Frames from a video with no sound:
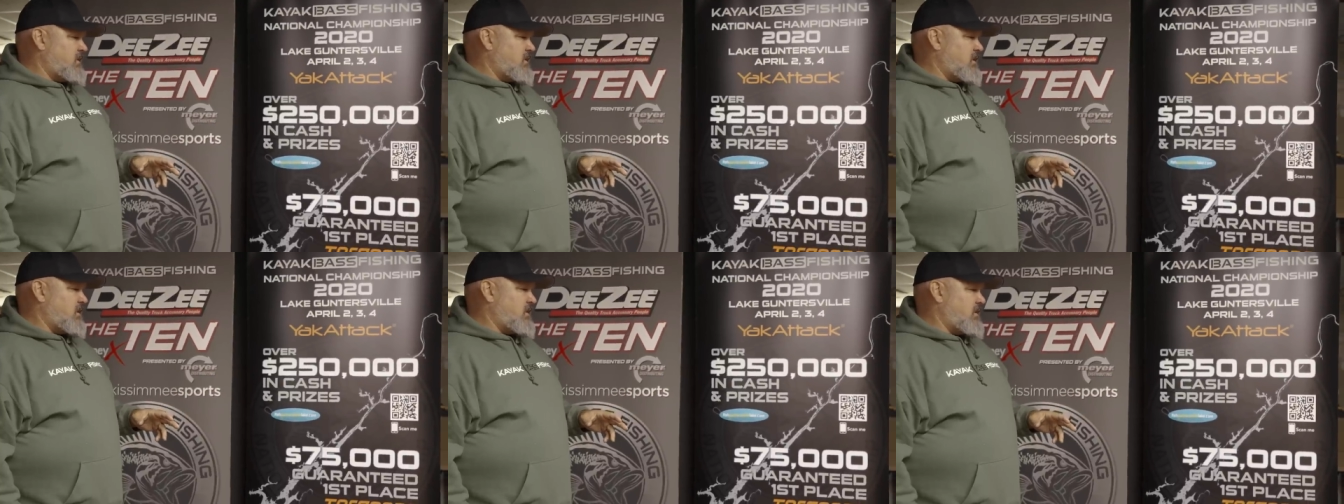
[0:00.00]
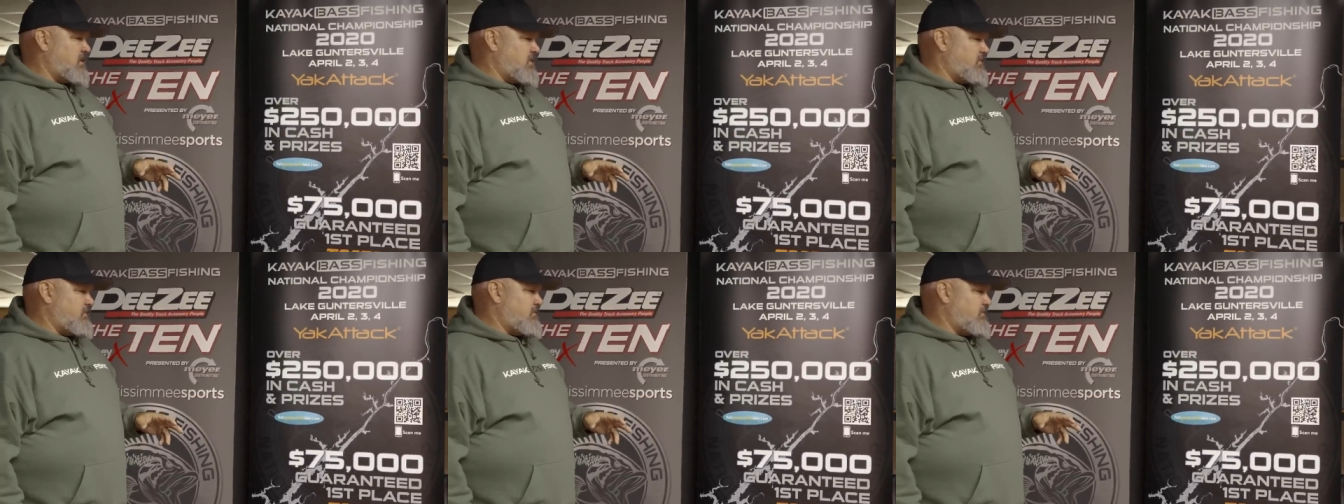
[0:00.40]

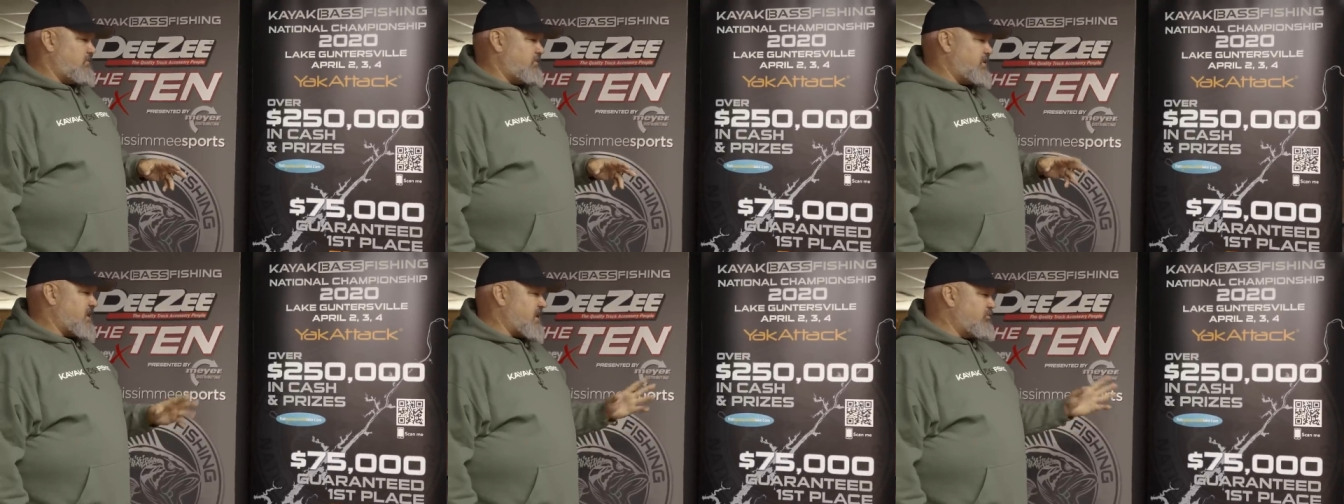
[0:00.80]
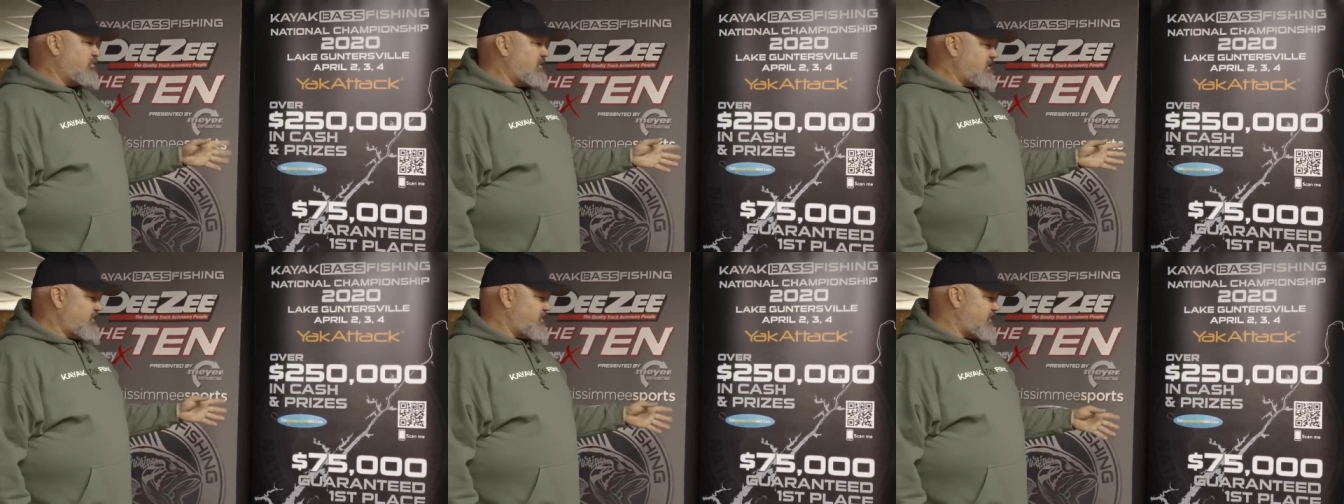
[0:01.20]
Um, but I
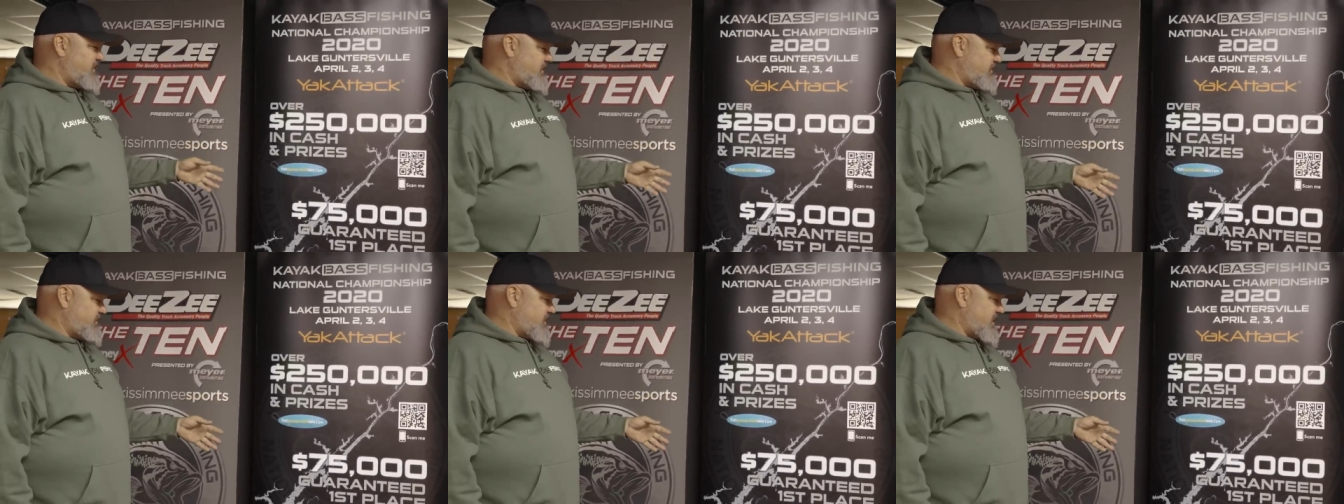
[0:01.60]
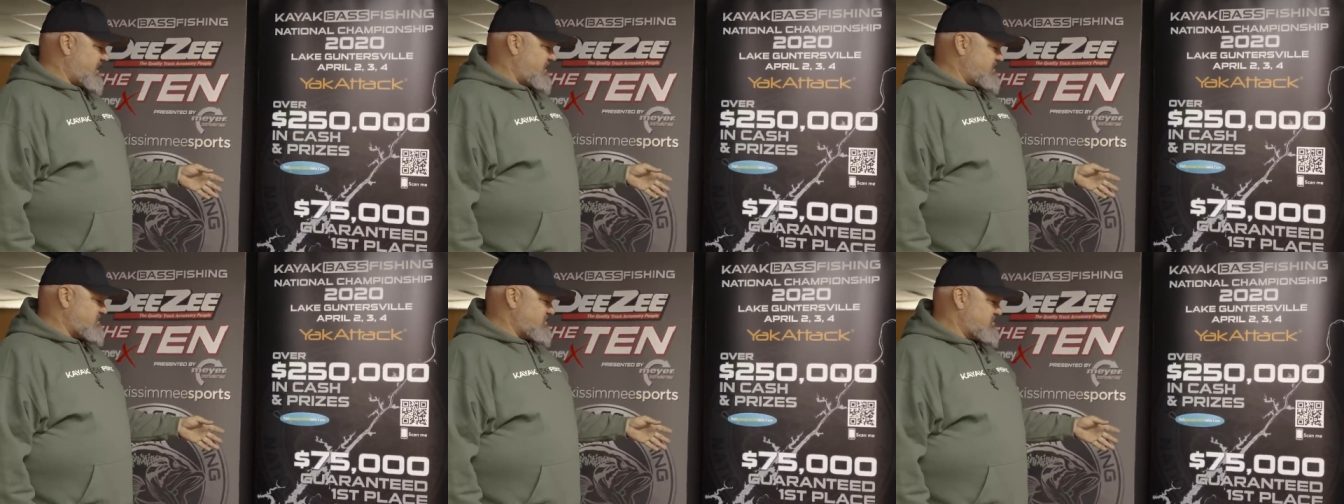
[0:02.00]
really think
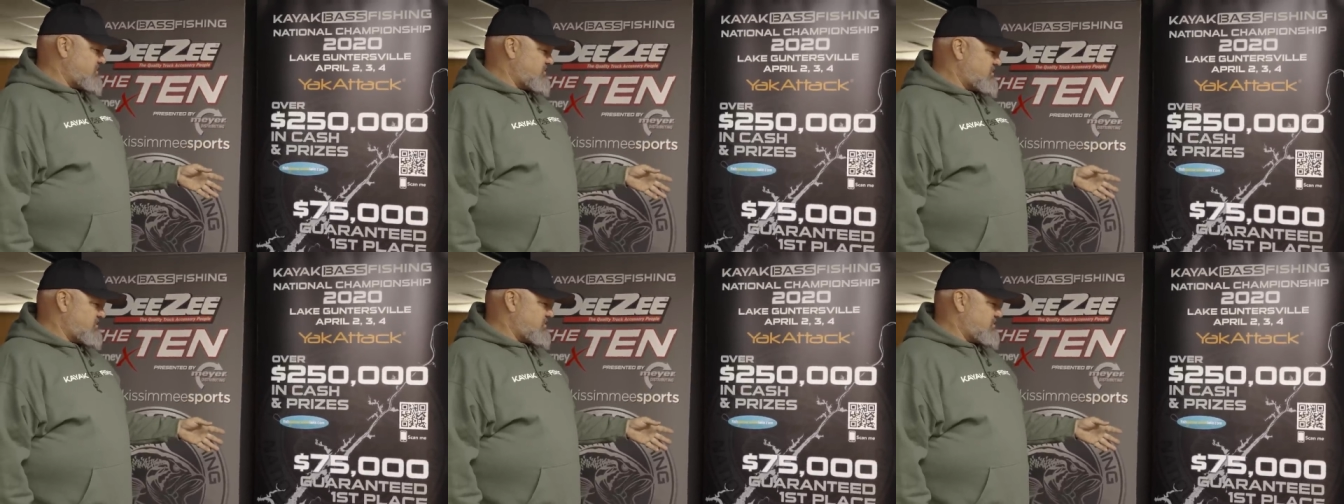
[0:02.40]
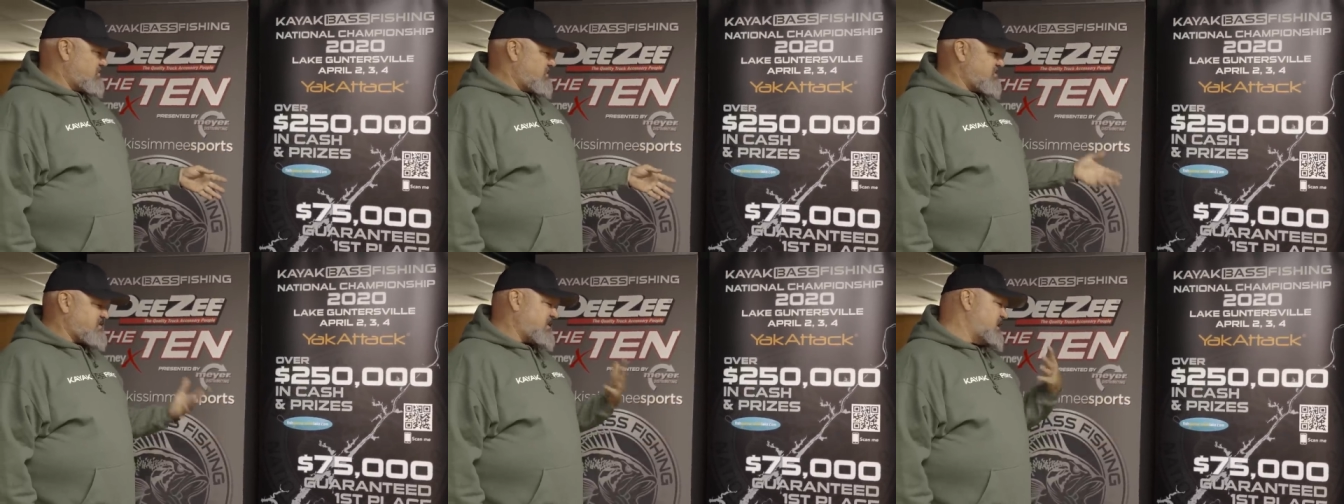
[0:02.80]
that
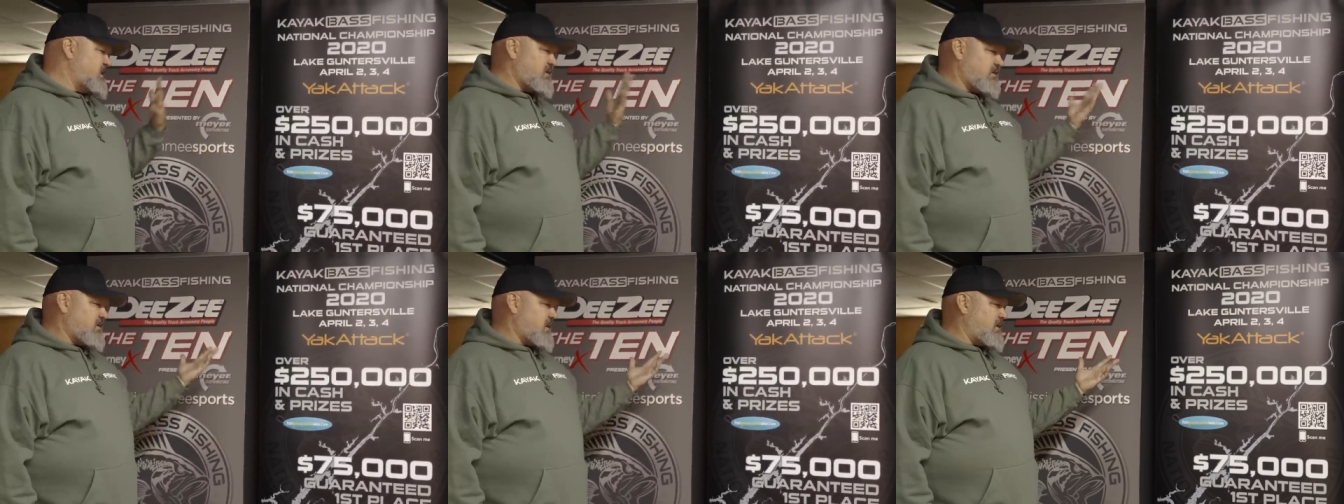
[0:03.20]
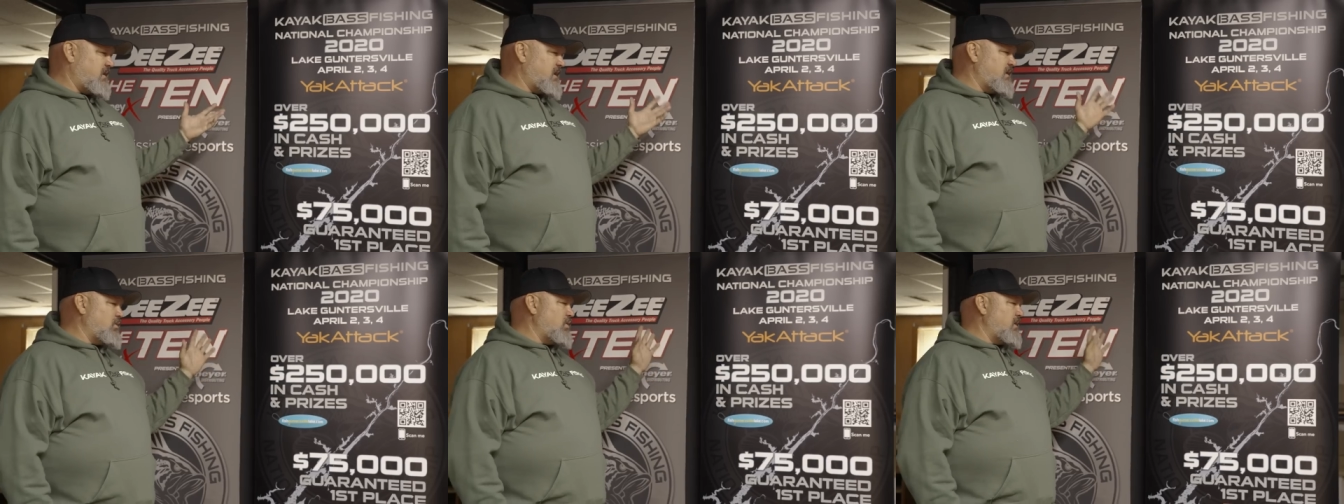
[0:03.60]
this, again, I,
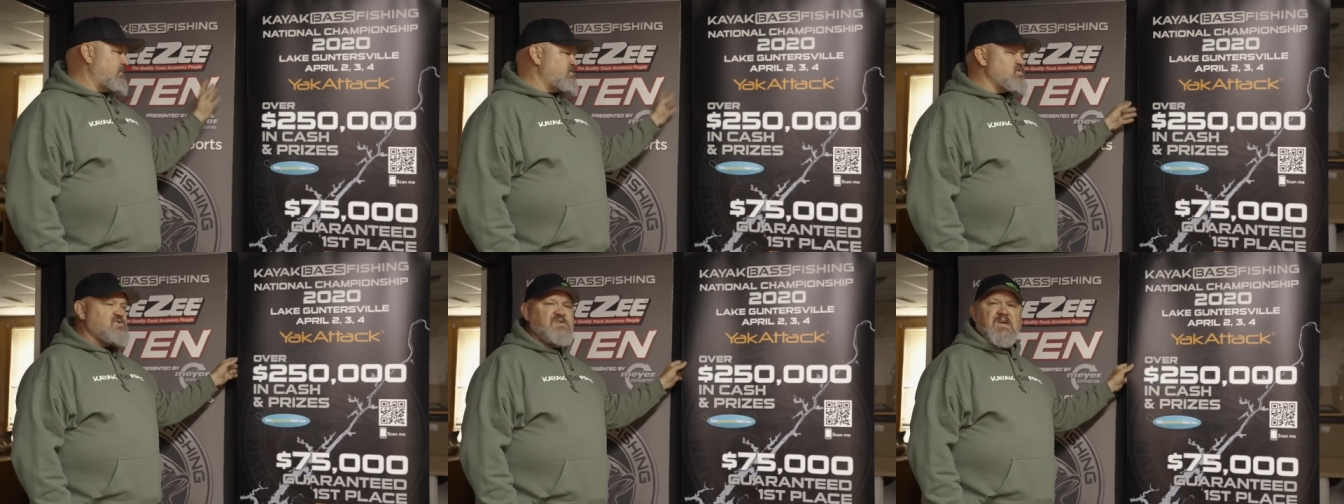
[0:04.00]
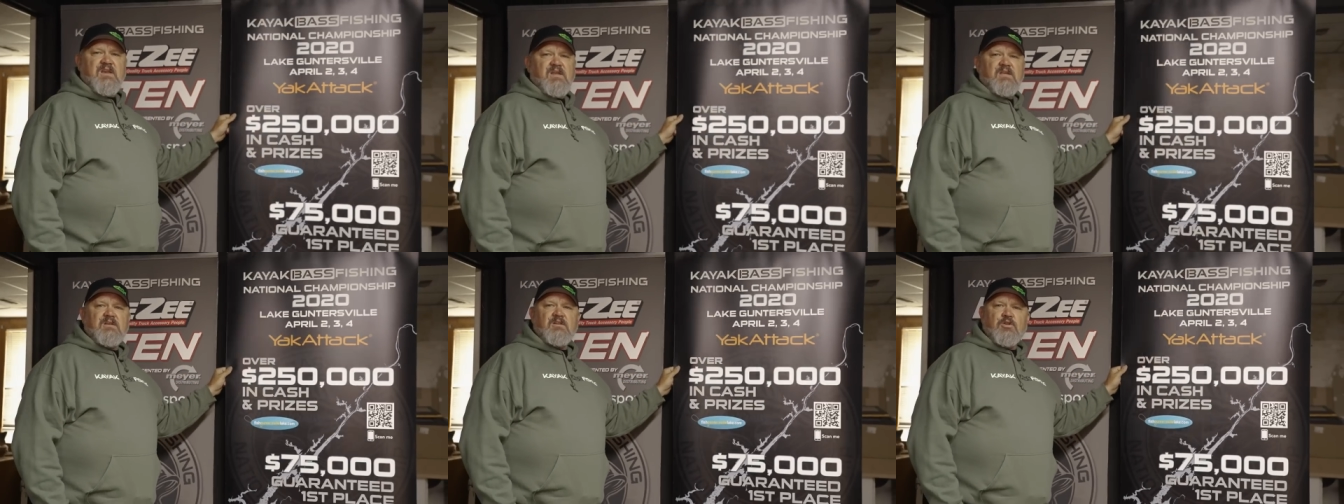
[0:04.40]
I know I'm just kind
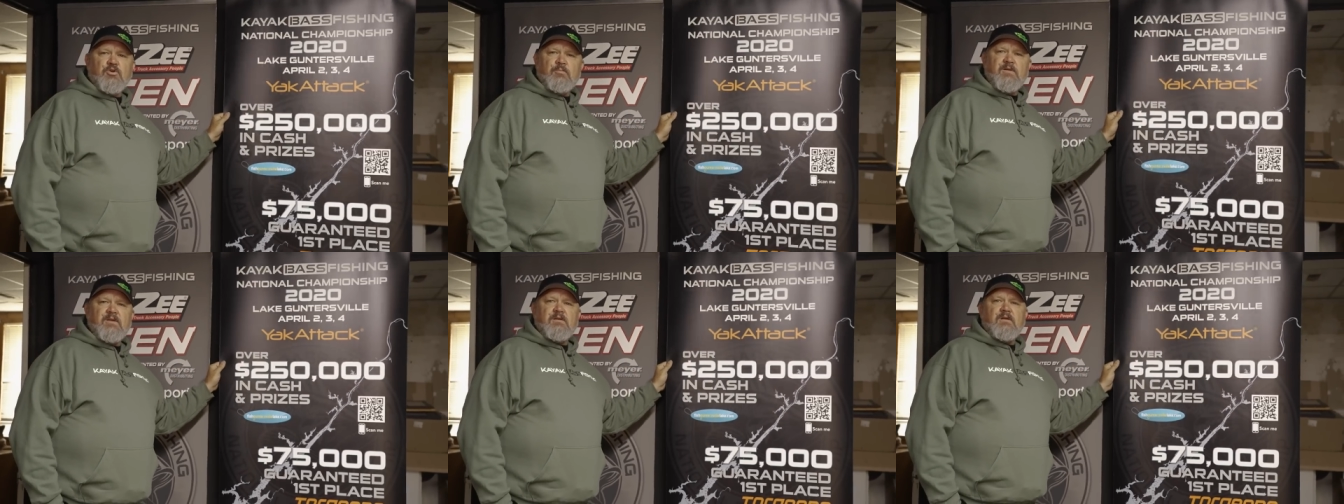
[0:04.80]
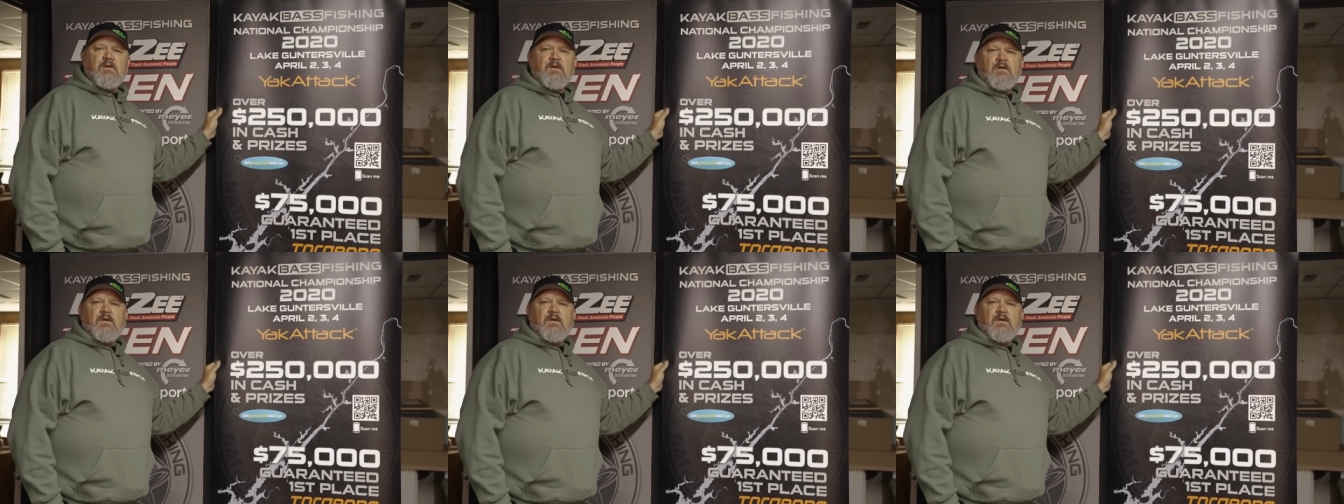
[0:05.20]
of getting a little bit